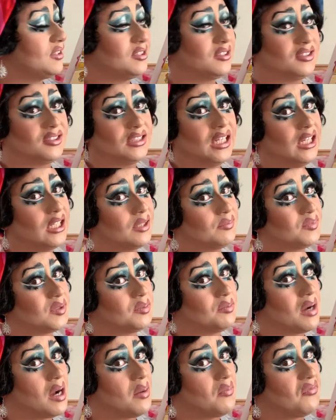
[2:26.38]
Jacob's
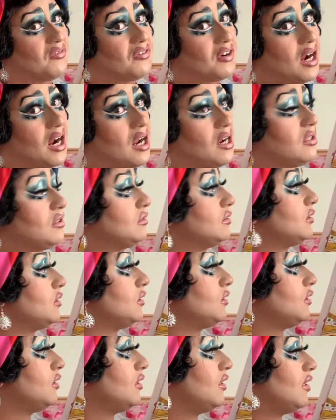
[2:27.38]
mom frowned.
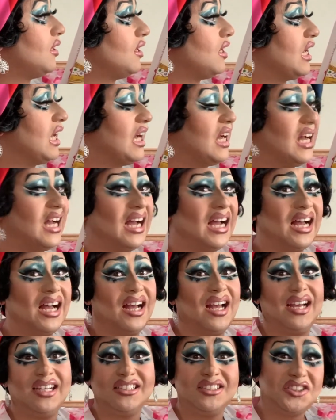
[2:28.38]

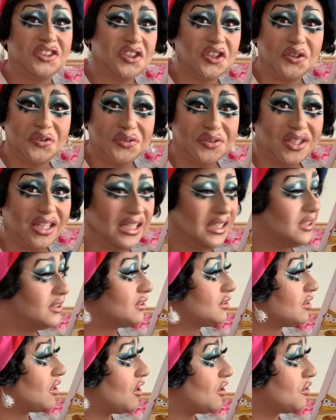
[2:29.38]
"I don't think
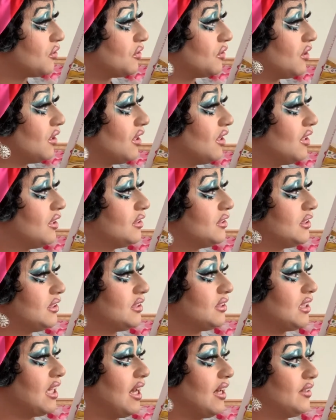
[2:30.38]
so," she
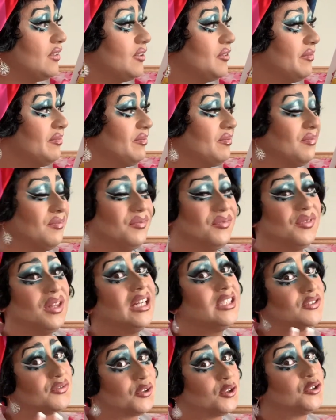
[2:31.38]
said.
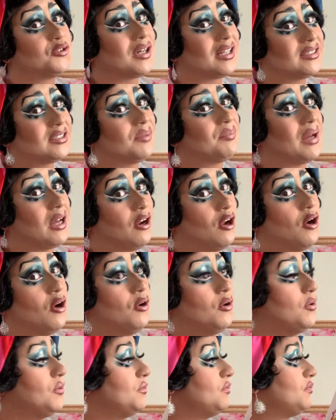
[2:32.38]
"That's for dress up at
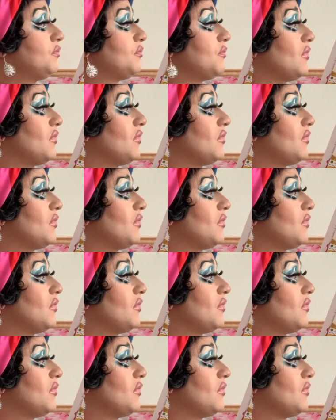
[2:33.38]
home.